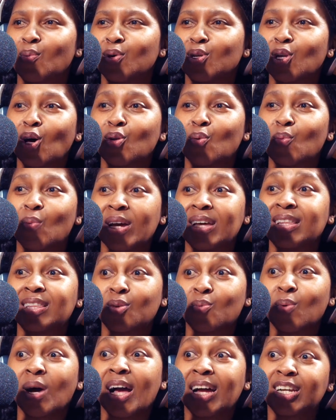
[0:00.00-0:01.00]
We're not aware
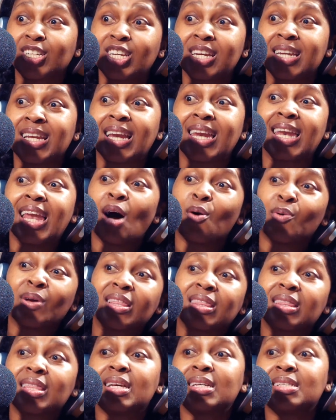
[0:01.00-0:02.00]
that we're actually
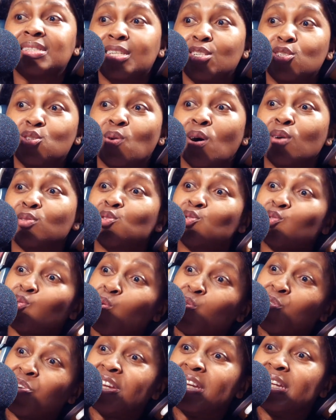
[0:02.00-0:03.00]
allowing things into our
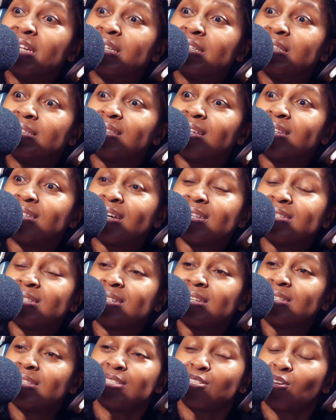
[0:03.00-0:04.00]
story that doesn't
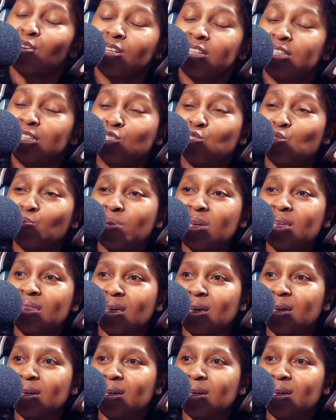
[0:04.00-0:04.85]
necessarily need to be there.